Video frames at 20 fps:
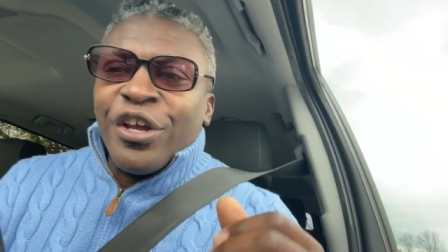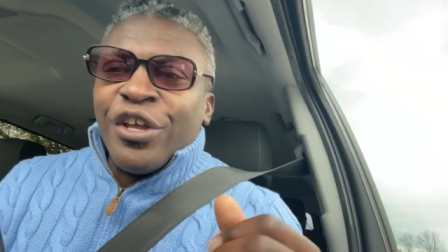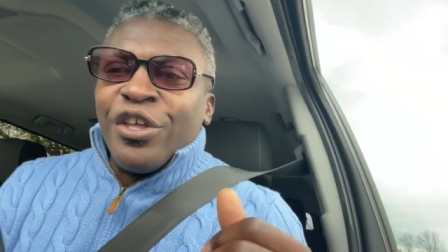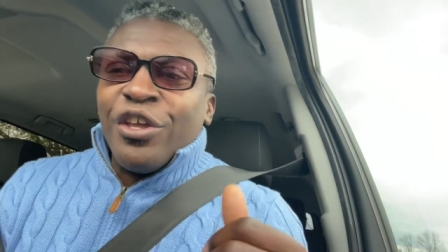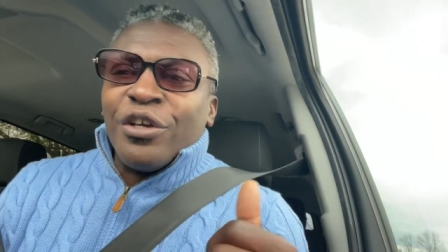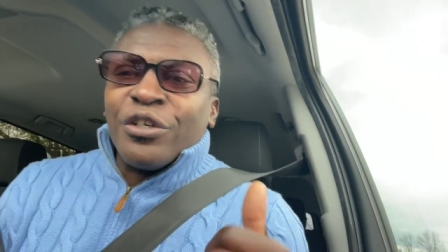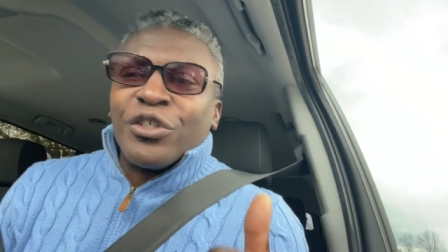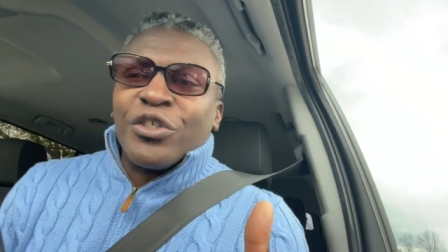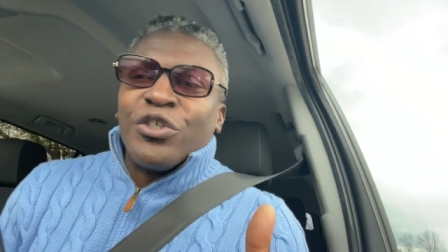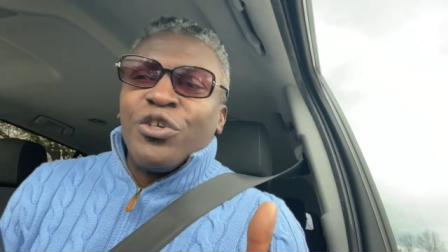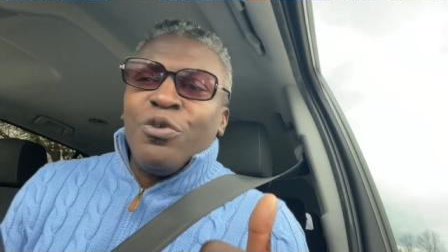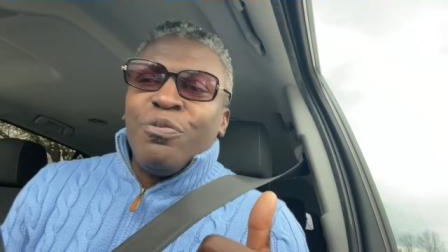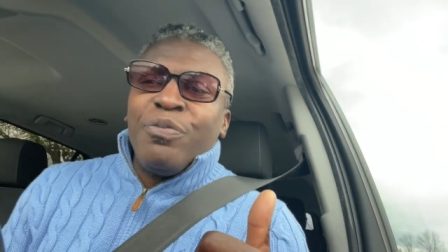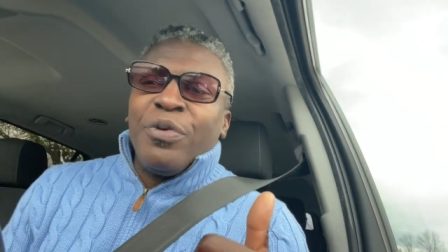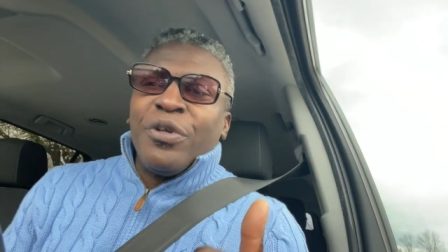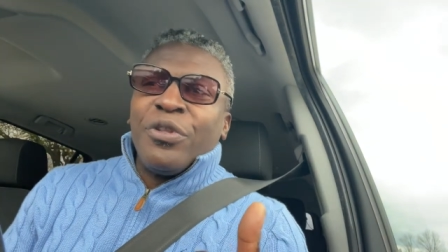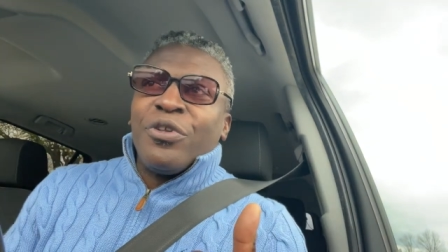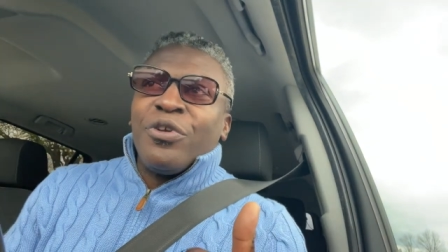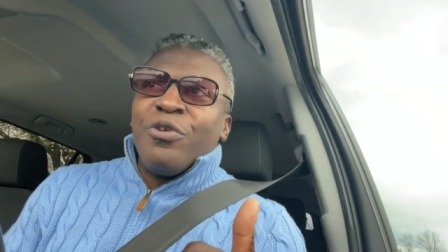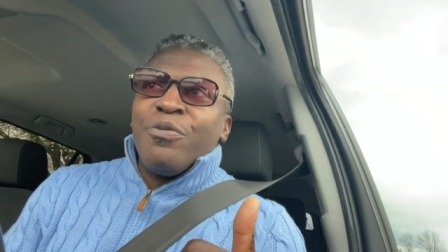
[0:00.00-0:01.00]
your
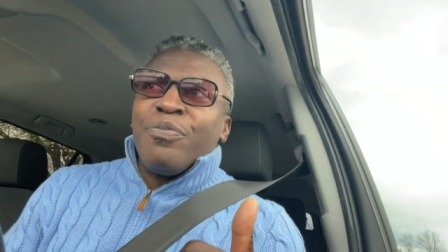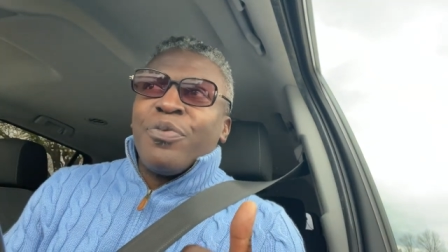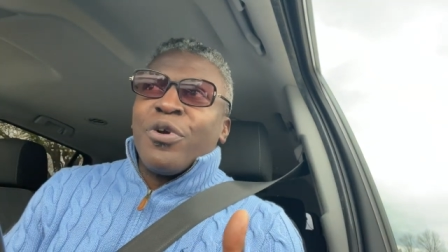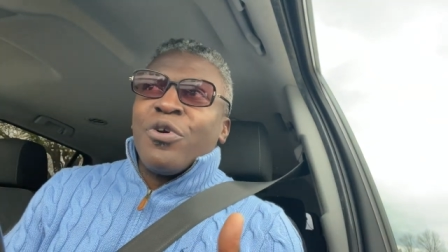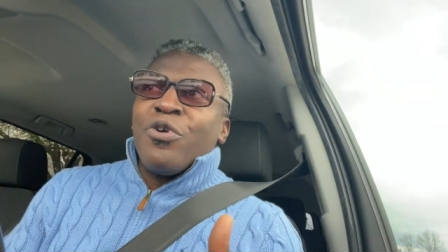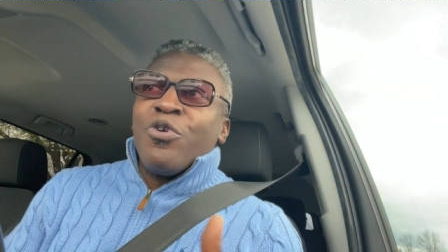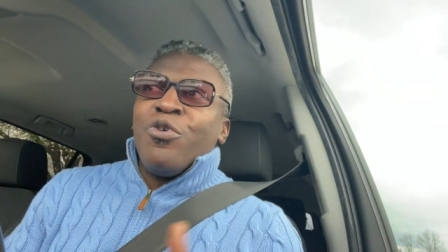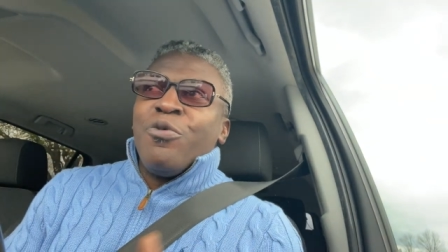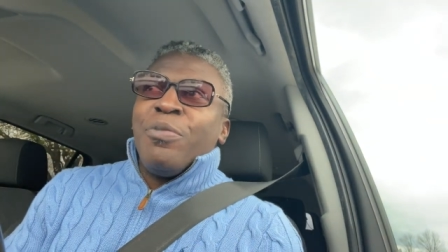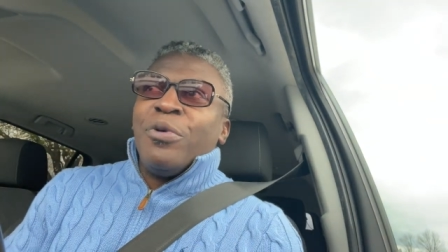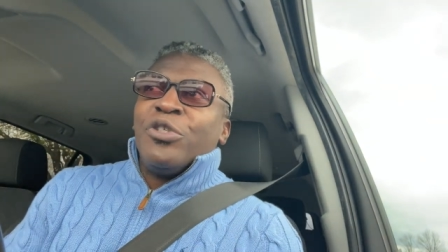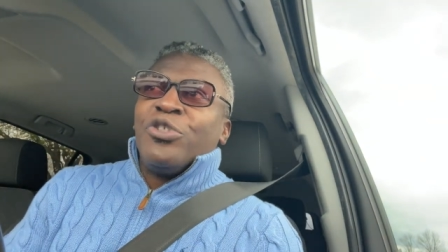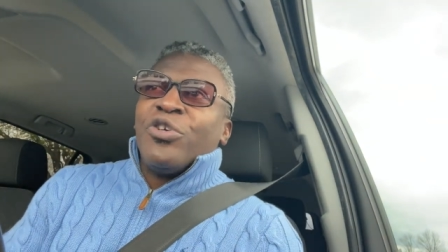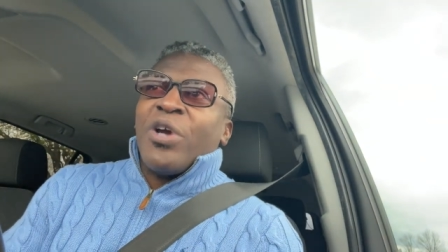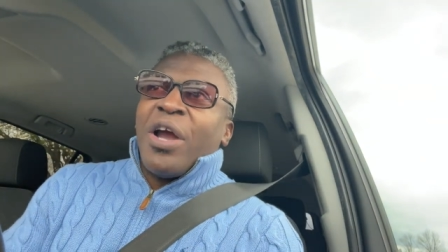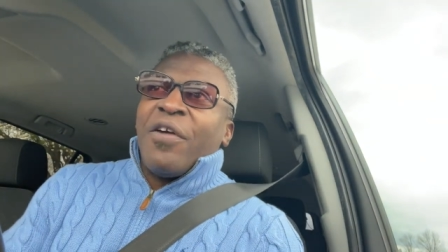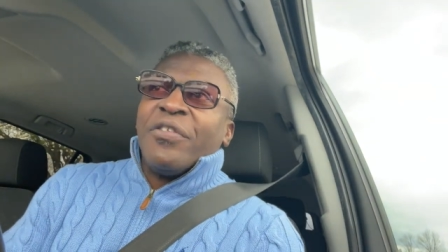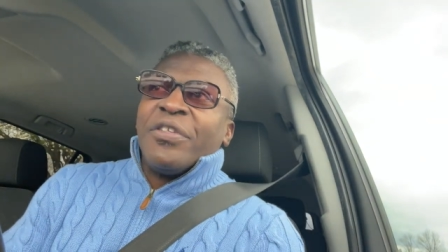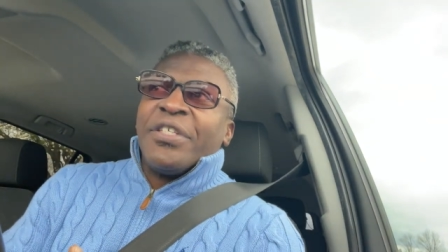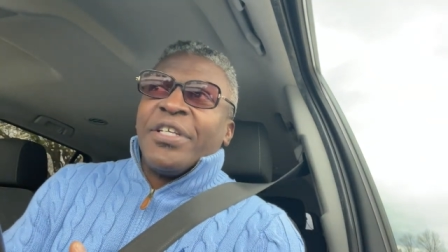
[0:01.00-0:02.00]
super duper Uber
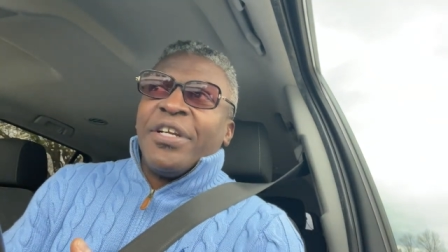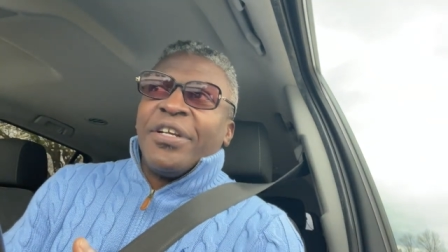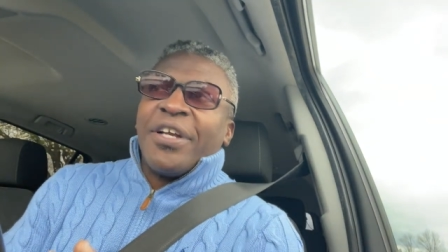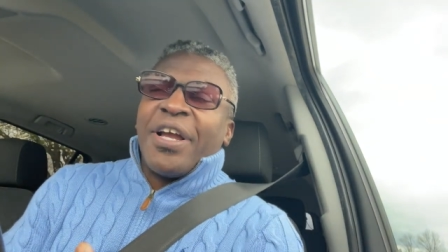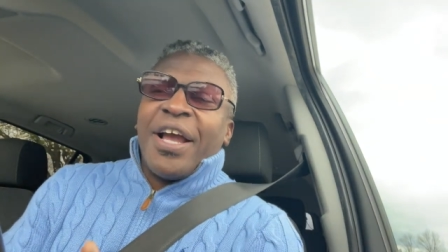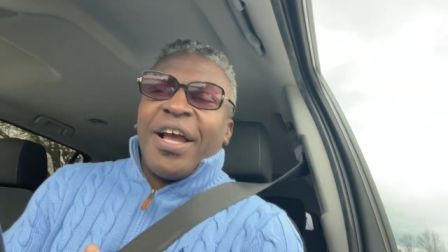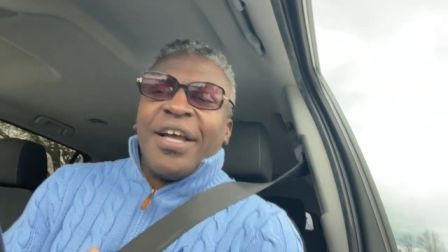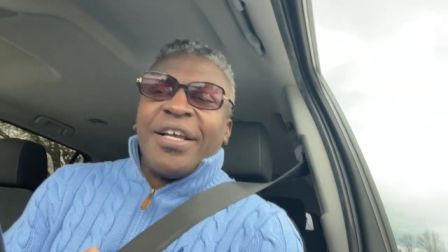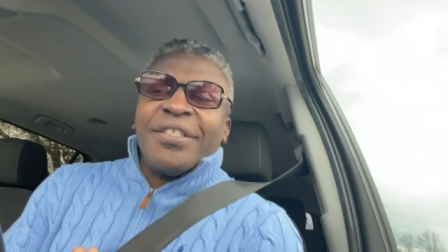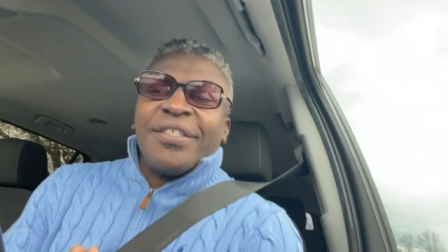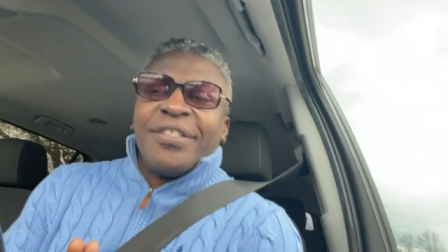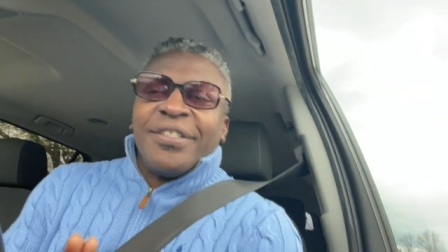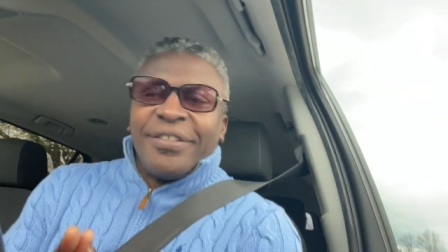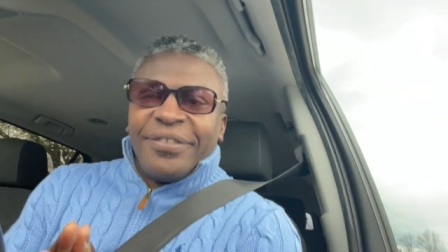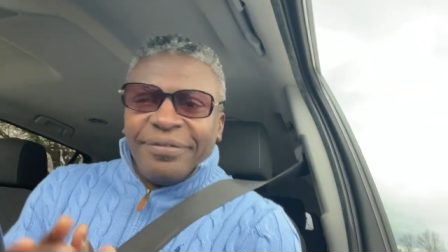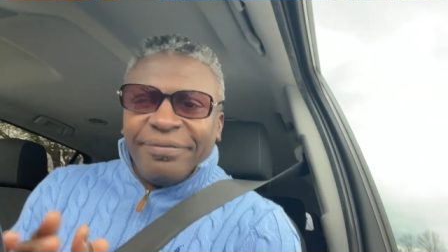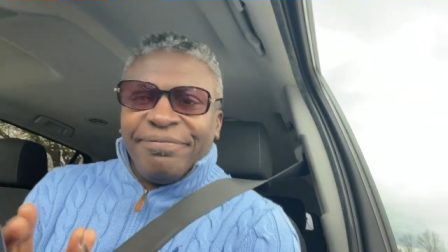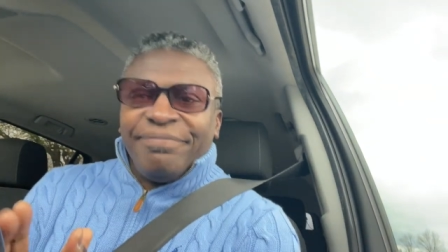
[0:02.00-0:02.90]
drivers here, guys.